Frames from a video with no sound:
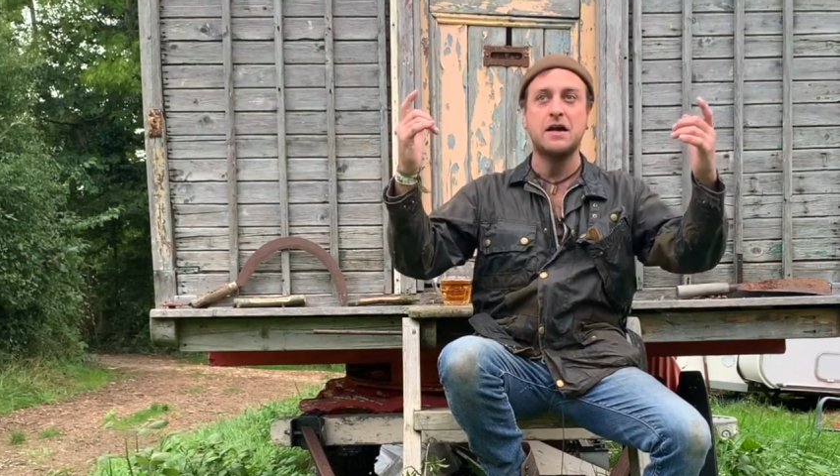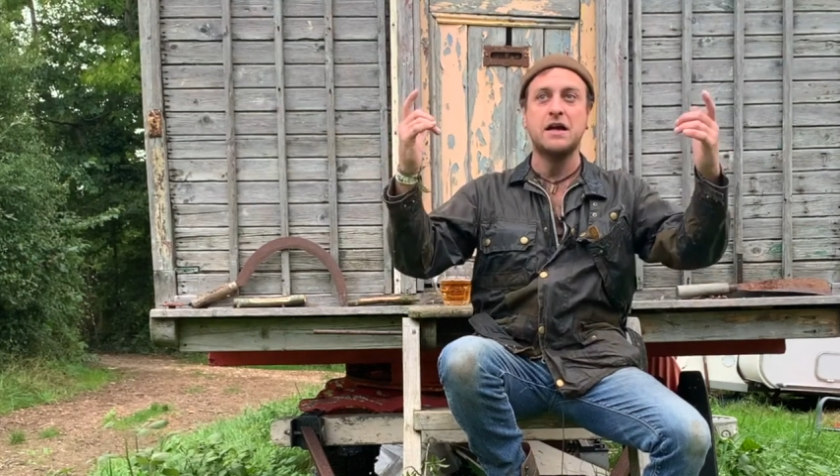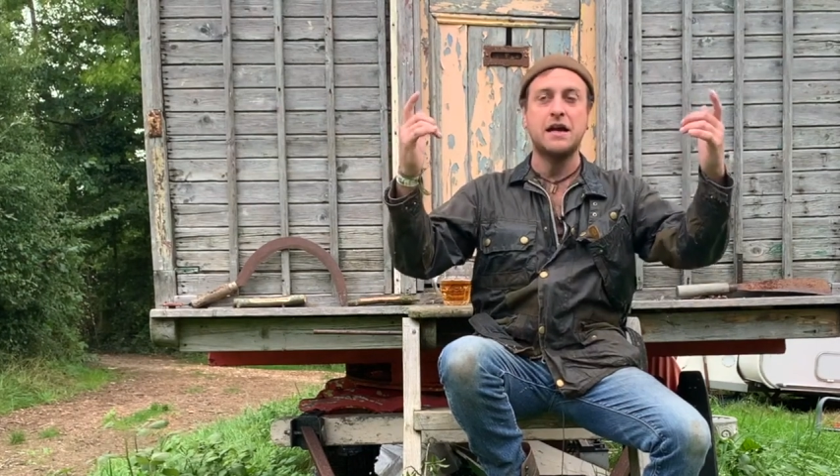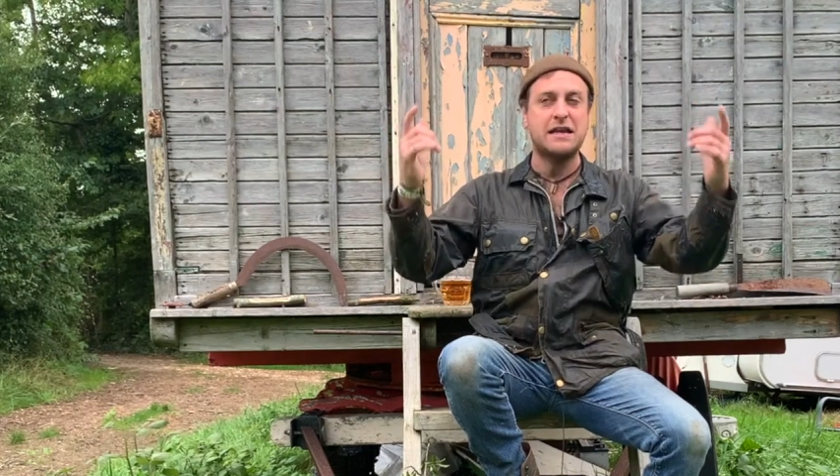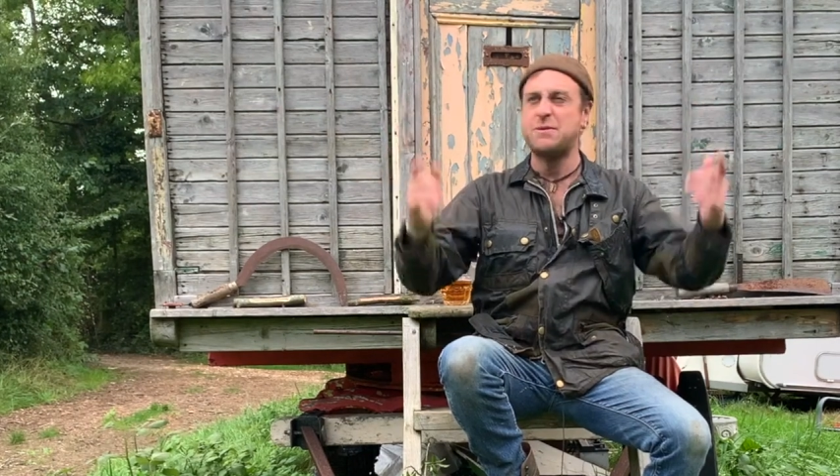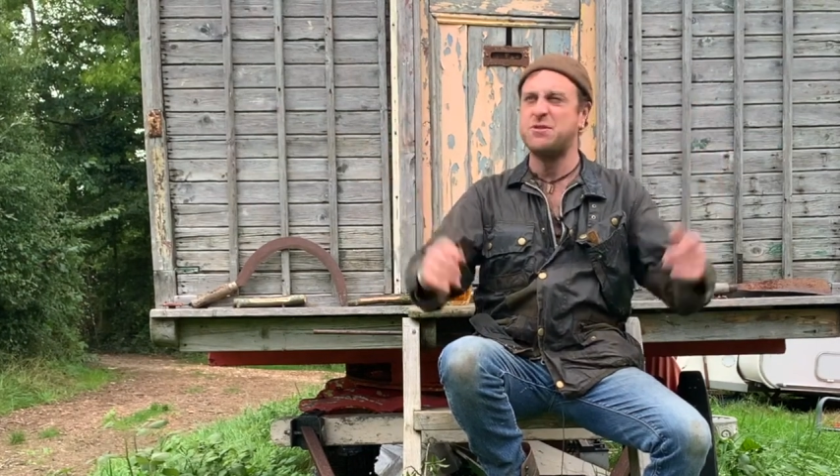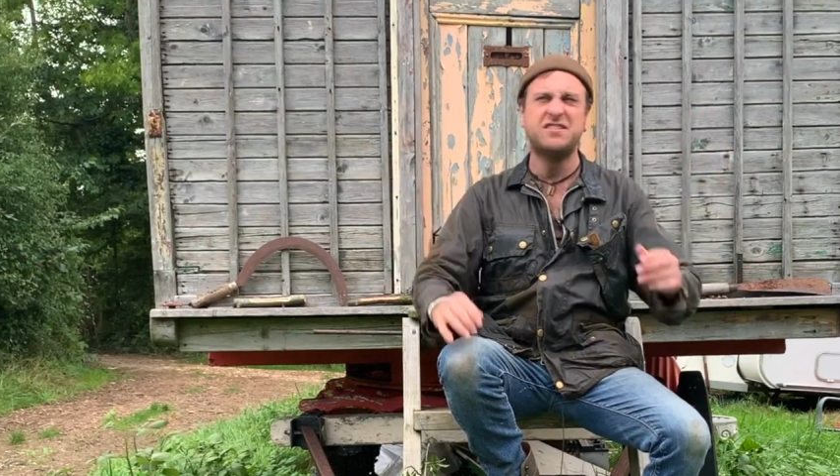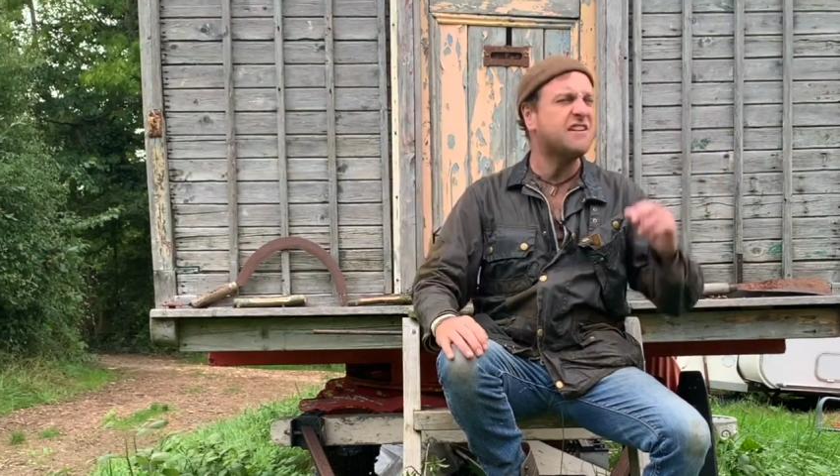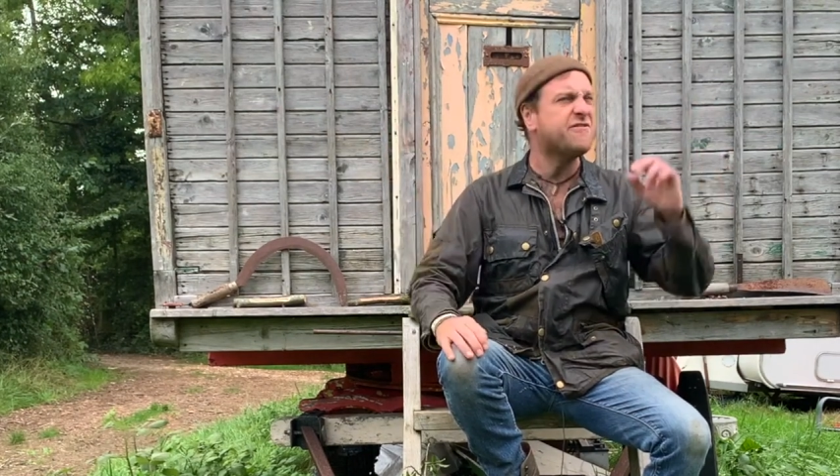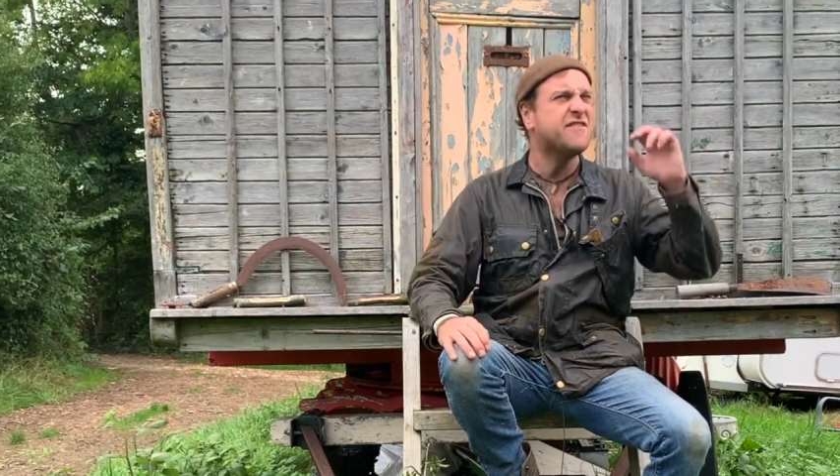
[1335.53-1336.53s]
And it was as
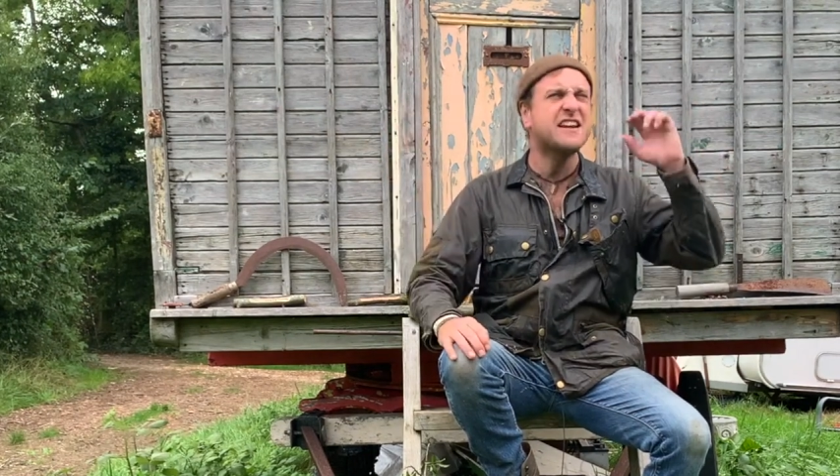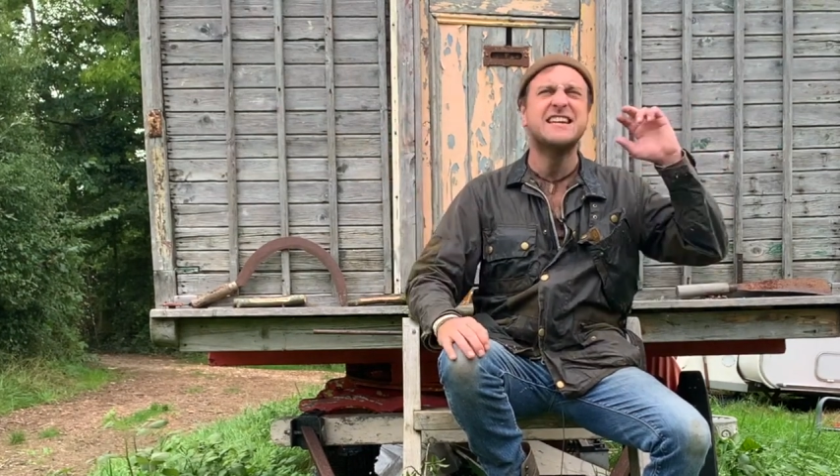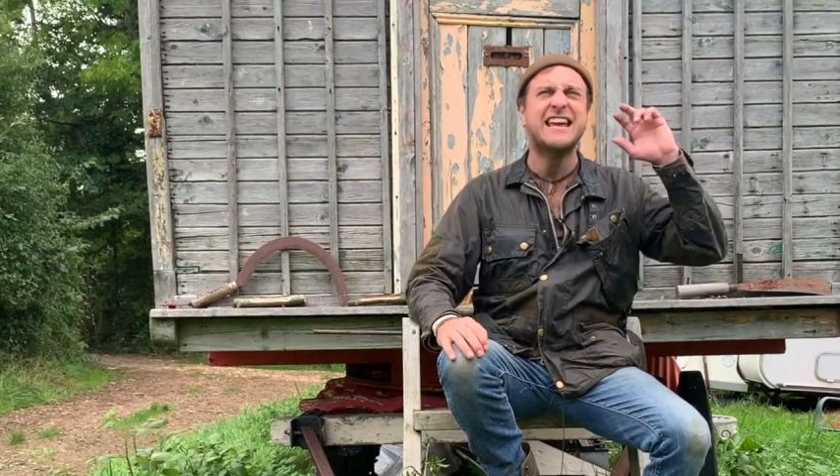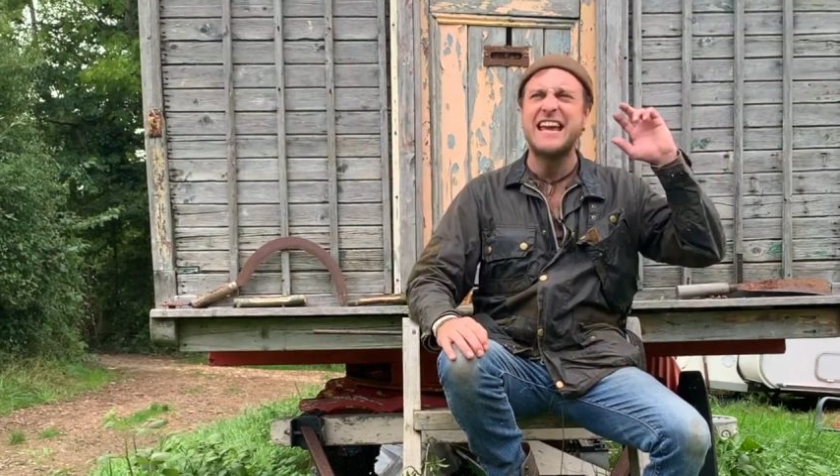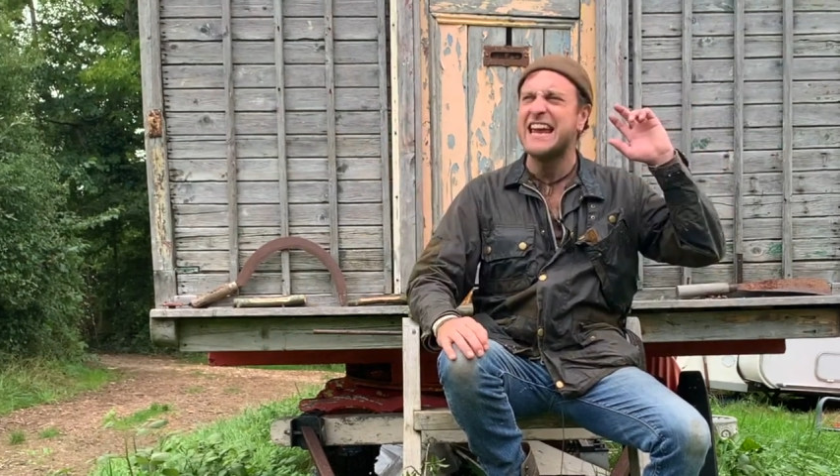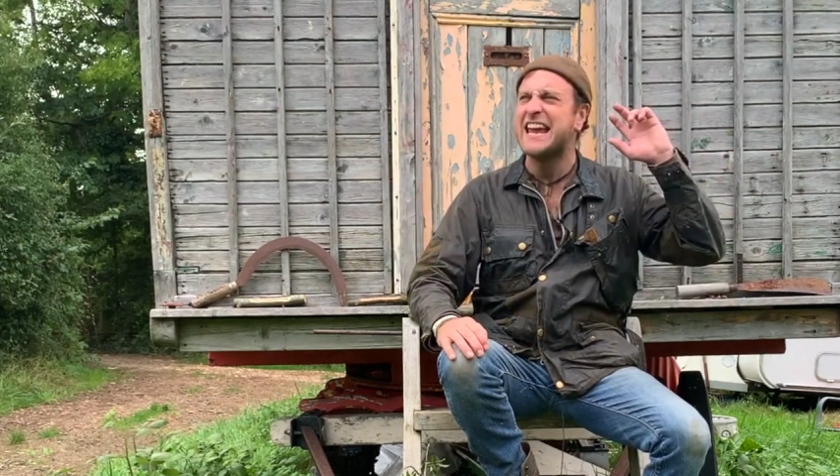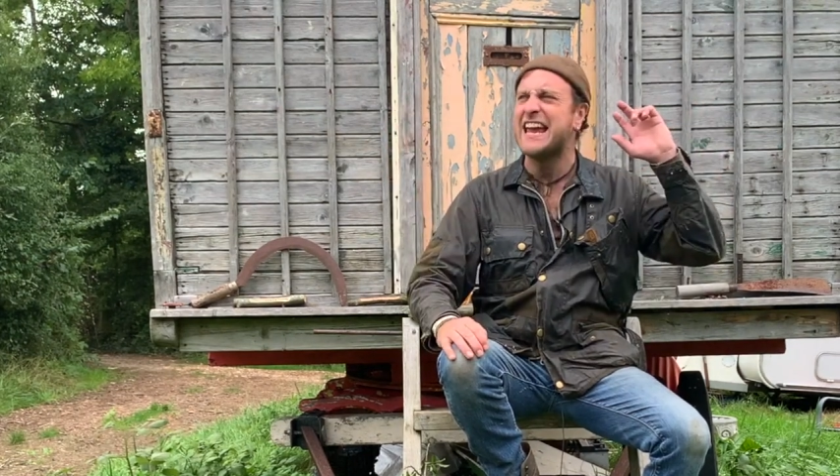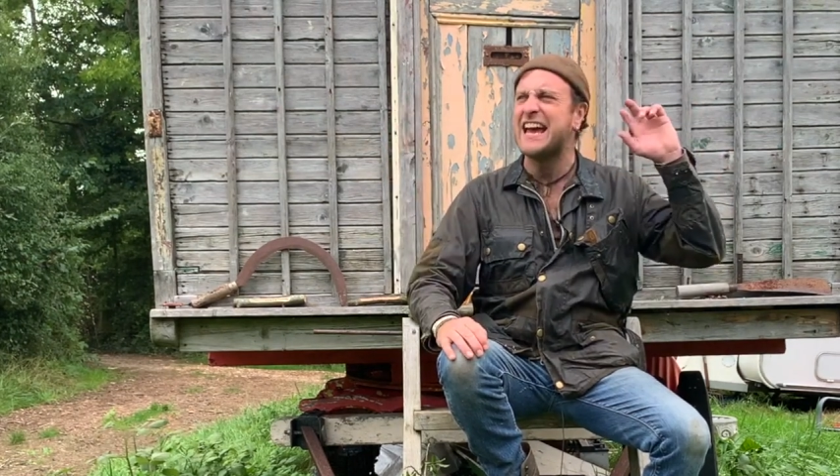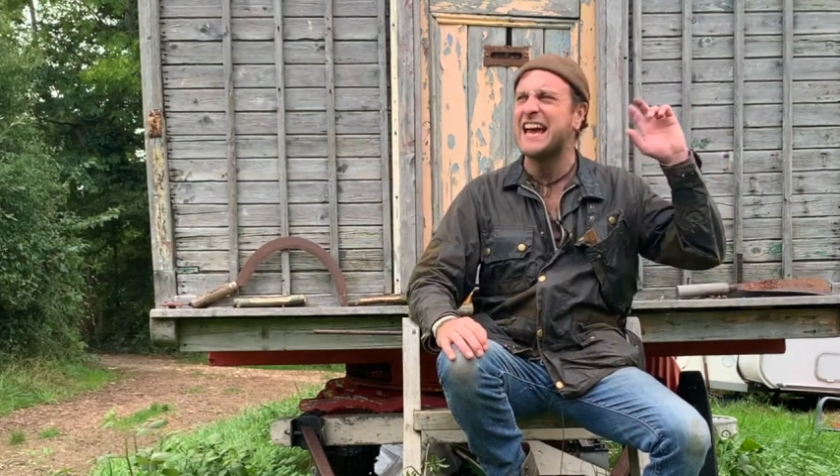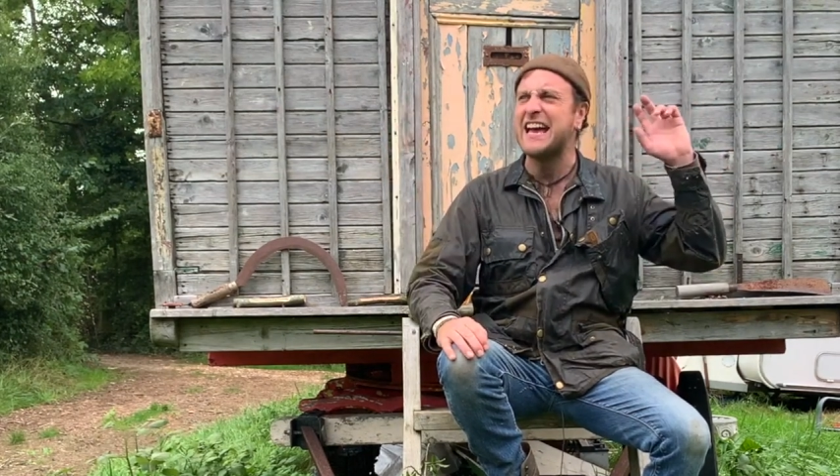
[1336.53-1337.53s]
if he could
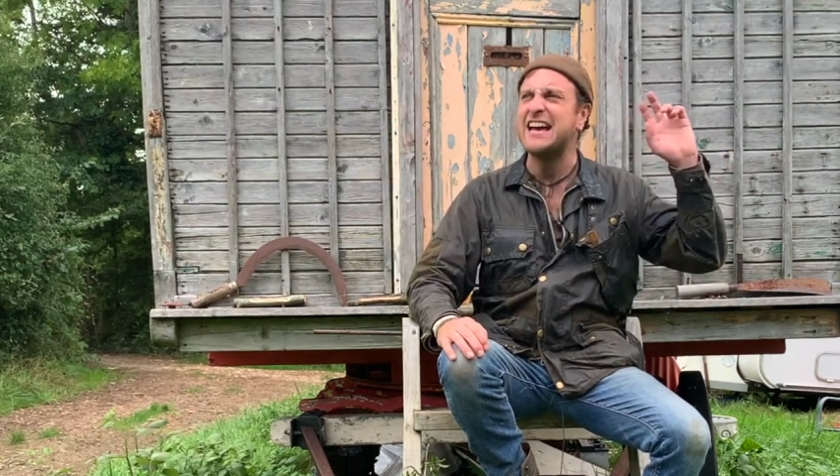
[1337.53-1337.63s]
hear